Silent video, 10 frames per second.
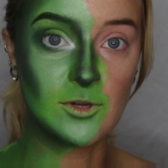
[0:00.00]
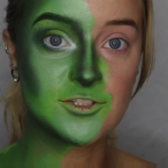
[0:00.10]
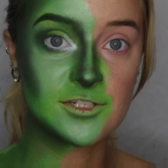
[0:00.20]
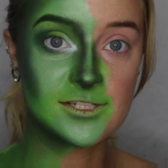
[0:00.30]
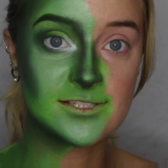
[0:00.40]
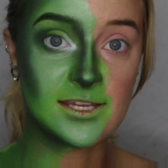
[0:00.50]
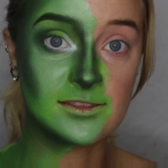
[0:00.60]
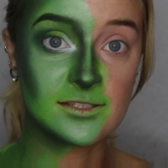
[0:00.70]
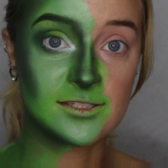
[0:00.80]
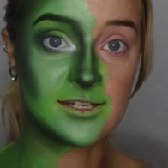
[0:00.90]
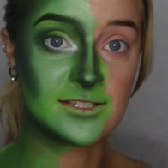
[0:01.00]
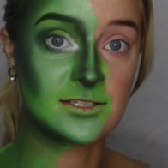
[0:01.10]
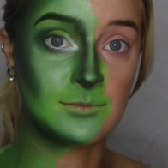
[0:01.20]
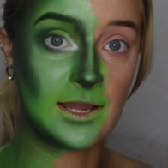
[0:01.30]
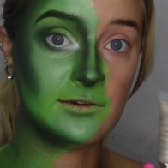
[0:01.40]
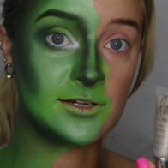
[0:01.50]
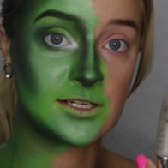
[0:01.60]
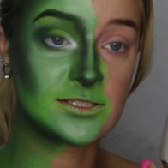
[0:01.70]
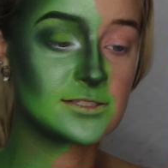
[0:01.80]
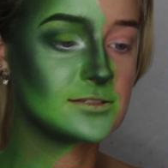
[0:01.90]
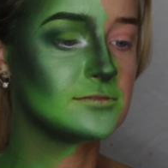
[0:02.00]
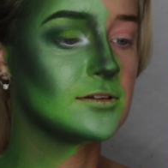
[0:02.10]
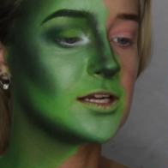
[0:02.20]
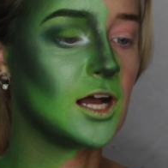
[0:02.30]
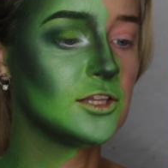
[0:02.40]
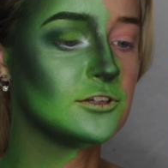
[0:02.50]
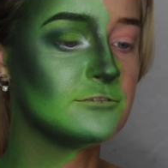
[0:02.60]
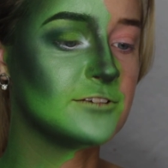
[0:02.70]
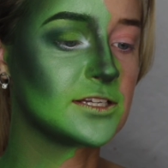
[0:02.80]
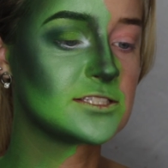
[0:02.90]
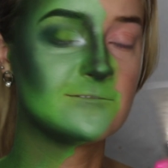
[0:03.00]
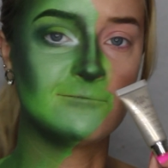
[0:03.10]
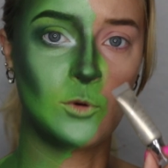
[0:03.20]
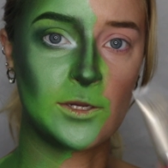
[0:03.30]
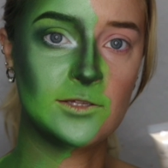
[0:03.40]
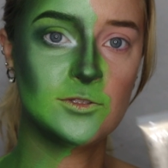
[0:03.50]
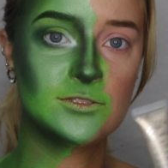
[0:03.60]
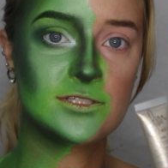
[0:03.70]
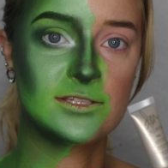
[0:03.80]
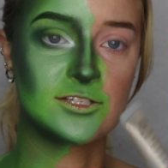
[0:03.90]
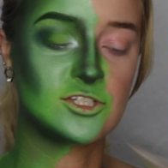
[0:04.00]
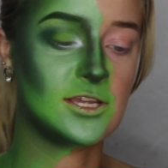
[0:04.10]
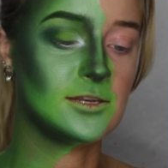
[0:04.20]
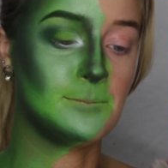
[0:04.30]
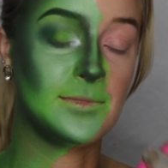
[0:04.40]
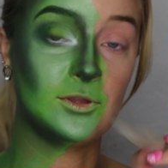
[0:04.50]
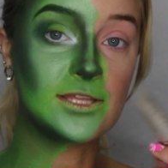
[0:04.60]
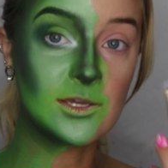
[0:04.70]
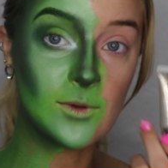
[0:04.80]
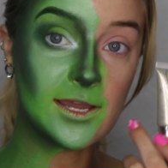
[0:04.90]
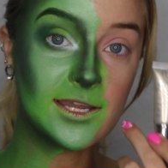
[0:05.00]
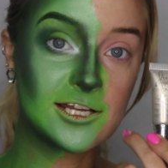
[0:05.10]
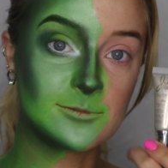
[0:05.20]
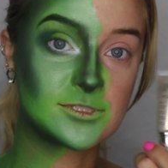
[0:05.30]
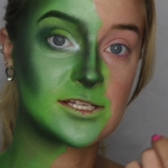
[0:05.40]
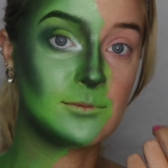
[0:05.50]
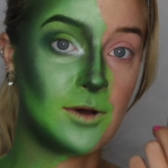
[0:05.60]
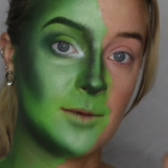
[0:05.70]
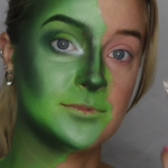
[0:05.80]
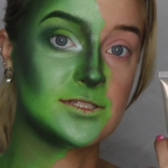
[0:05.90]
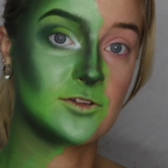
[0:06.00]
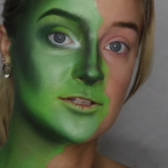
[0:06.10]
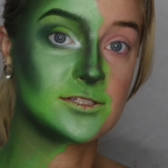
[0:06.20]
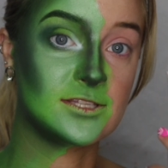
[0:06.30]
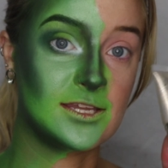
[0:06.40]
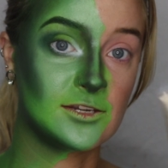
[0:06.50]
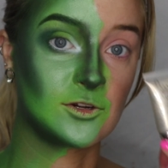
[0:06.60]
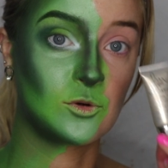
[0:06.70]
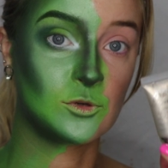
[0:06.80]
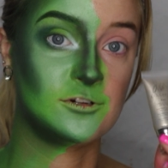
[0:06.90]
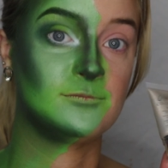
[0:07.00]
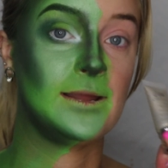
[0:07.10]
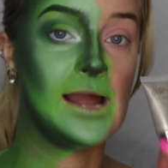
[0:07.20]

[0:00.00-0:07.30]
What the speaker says: also going to take the Danessa Myricks Colored Fix foils in the shade Milky Way, and I'm just going to pop this onto the inner corner of my